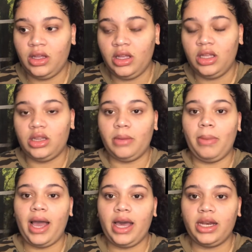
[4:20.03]
the
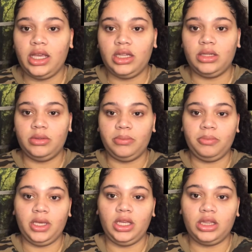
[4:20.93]
potty, the
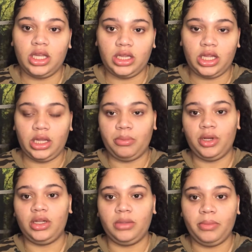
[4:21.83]
pee thing that they put
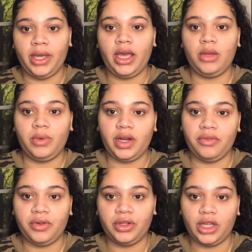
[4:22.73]
on the bed,
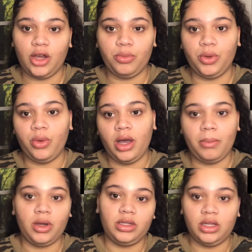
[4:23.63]
whatever, and they help you up
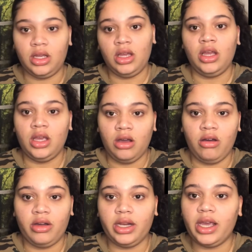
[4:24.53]
on
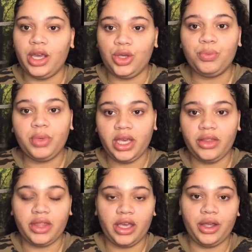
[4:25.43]
it, and you pee
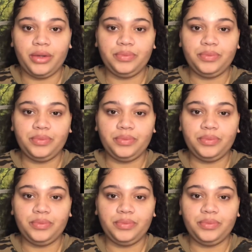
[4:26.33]
there.